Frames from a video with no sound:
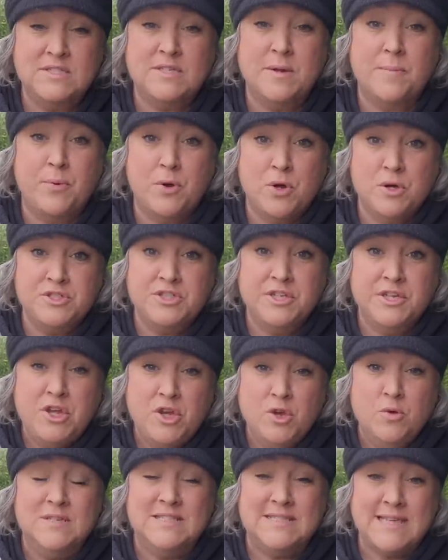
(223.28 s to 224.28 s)
a person
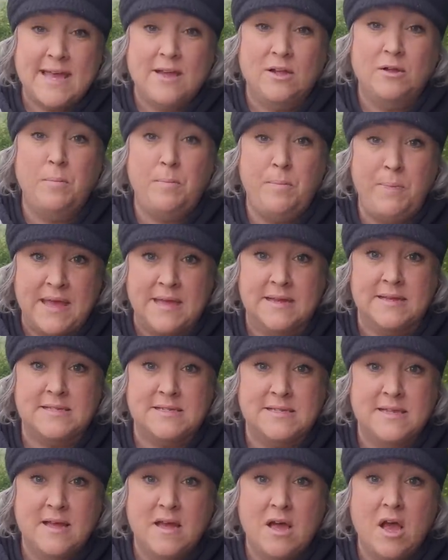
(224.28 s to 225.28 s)
who was hell-bent
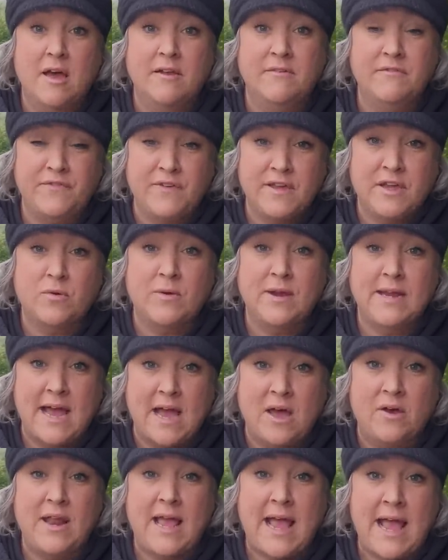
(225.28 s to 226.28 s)
on figuring
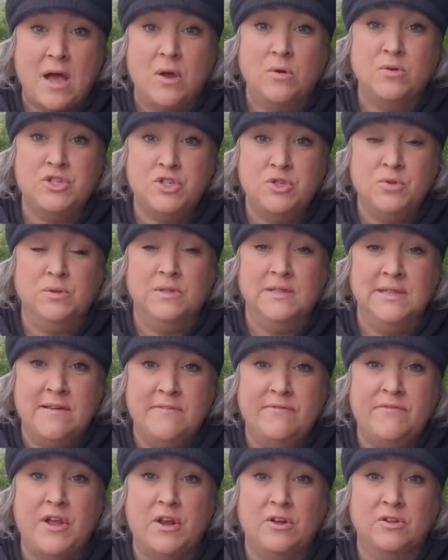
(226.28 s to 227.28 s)
out how to
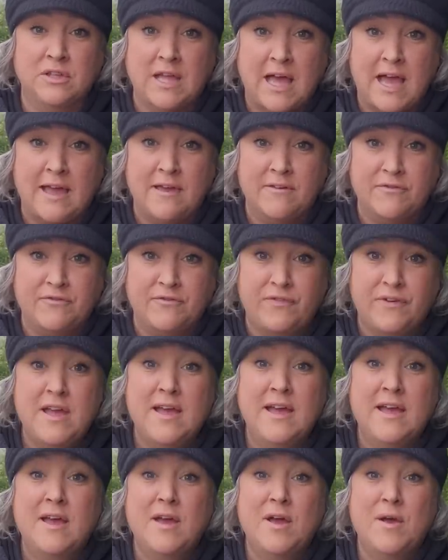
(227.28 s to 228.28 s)
live their life
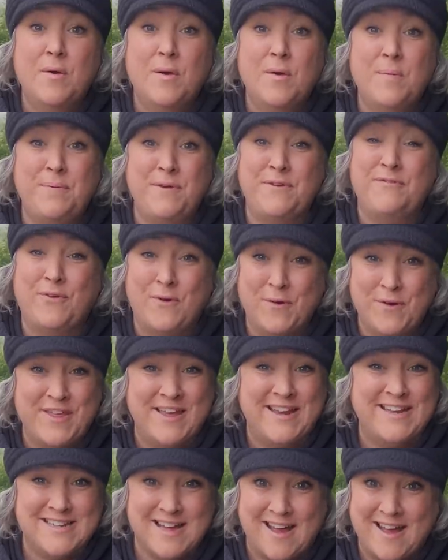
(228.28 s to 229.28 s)
before
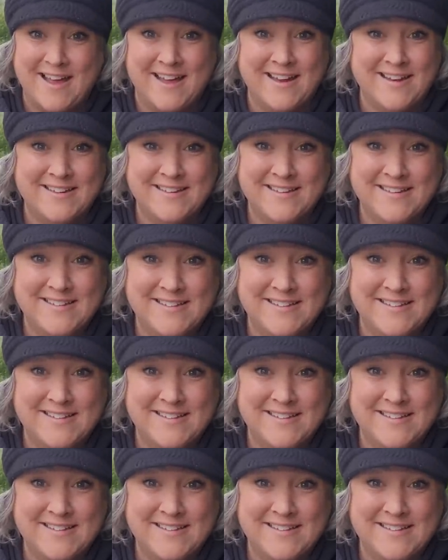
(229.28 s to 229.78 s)
they died.